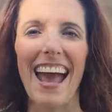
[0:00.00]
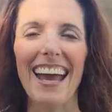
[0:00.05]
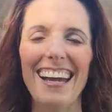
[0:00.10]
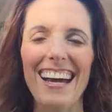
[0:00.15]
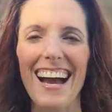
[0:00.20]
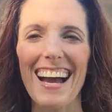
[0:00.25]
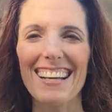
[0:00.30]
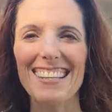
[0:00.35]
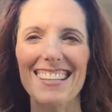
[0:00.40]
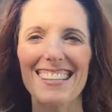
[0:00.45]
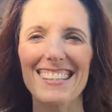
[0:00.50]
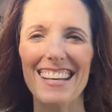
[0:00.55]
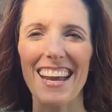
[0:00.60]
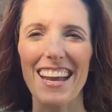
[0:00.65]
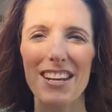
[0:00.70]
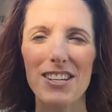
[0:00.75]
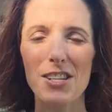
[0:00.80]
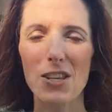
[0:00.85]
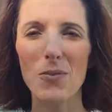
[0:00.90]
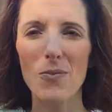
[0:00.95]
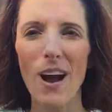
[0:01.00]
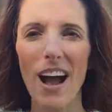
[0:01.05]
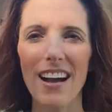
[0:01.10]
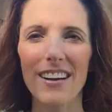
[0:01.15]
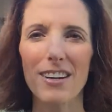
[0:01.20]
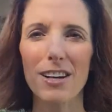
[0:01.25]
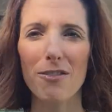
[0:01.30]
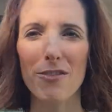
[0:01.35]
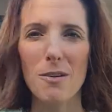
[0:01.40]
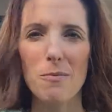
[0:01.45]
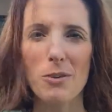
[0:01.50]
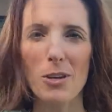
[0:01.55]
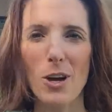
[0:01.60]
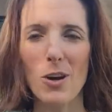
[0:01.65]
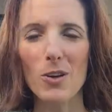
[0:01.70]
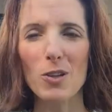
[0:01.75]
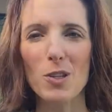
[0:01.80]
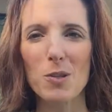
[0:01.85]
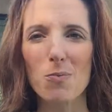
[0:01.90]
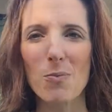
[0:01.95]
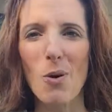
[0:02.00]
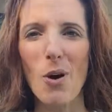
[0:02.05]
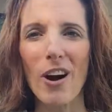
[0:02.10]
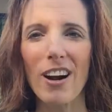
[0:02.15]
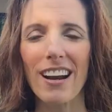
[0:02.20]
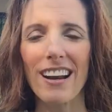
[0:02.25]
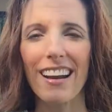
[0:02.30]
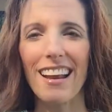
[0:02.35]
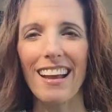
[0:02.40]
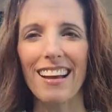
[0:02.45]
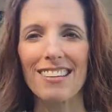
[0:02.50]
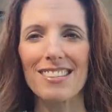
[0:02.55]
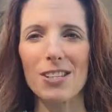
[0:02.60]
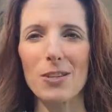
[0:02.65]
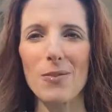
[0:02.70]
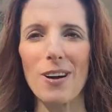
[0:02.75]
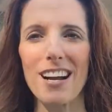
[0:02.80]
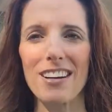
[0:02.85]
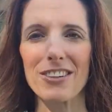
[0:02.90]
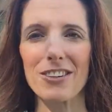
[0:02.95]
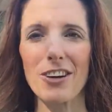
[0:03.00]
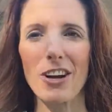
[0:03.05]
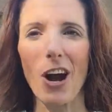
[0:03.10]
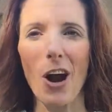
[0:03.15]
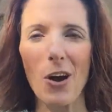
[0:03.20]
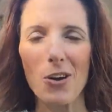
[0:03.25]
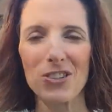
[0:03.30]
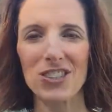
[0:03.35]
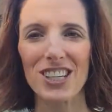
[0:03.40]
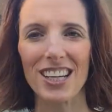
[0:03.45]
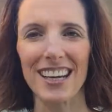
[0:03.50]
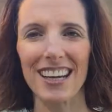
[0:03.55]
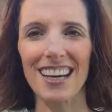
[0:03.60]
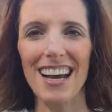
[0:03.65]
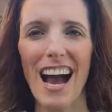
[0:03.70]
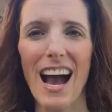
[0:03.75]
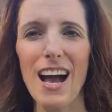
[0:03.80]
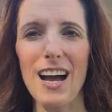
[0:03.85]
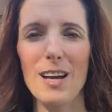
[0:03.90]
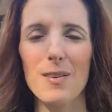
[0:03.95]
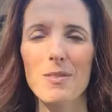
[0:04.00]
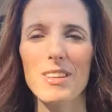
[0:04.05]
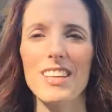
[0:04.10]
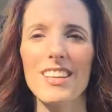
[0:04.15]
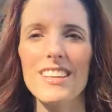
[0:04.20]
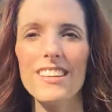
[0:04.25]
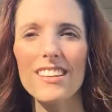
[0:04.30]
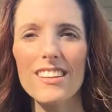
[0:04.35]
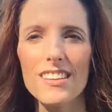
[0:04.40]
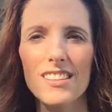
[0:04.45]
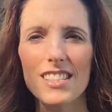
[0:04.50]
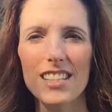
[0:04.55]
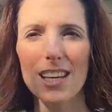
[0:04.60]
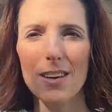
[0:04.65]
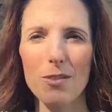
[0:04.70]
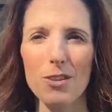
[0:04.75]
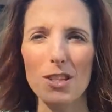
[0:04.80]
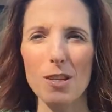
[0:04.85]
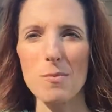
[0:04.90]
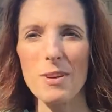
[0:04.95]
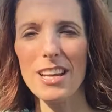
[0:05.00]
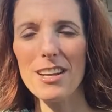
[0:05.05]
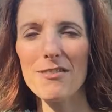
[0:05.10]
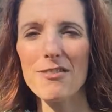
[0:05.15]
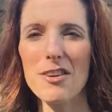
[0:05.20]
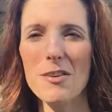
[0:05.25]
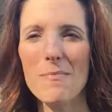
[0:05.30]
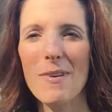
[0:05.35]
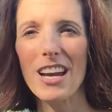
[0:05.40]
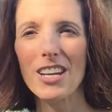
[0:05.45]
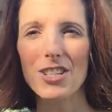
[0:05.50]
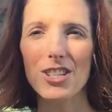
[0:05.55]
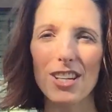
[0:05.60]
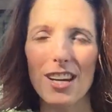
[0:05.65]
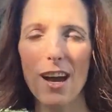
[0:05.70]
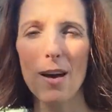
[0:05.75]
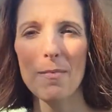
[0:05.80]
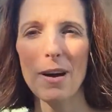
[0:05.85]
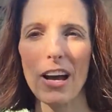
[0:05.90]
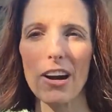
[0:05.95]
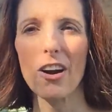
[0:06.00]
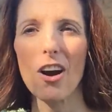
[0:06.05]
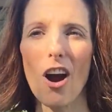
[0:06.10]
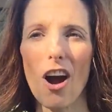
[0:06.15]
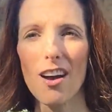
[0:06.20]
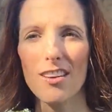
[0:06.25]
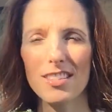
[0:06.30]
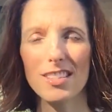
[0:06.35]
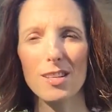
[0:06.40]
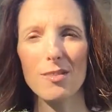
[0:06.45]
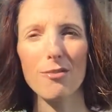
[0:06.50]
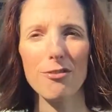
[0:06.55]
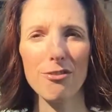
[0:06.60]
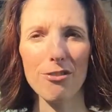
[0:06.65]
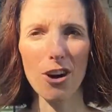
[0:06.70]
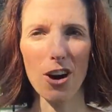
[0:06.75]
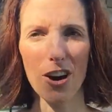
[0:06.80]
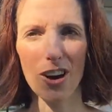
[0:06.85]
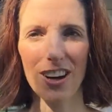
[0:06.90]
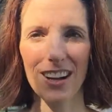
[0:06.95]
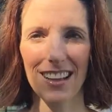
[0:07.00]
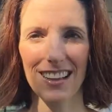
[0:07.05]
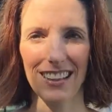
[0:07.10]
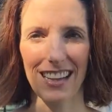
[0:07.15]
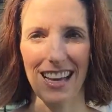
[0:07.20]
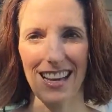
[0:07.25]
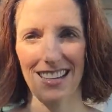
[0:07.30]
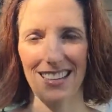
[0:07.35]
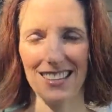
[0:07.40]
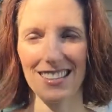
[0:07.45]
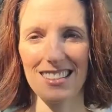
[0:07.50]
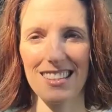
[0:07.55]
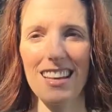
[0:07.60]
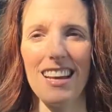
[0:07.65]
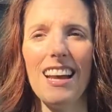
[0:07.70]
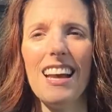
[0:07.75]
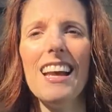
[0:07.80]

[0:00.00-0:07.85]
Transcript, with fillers: Hey guys, it's Angela Wagner from Yoga Sport and Angela Wagner Coaching. I'm here to give you some information about our awesome fall cleanse.